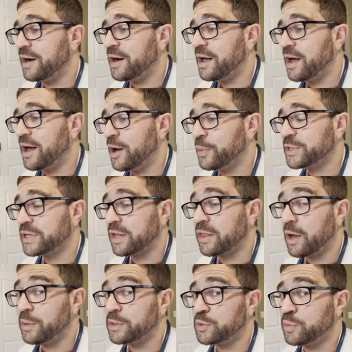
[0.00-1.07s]
which I thought was
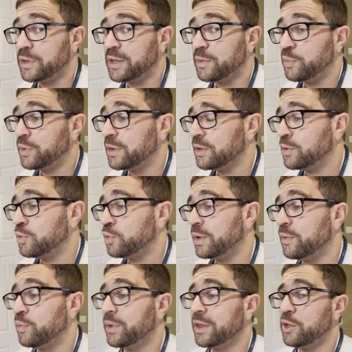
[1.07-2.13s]
really, really cool and really
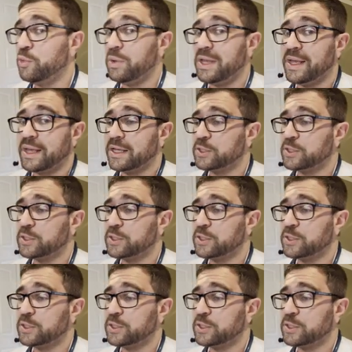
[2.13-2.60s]
unique as well.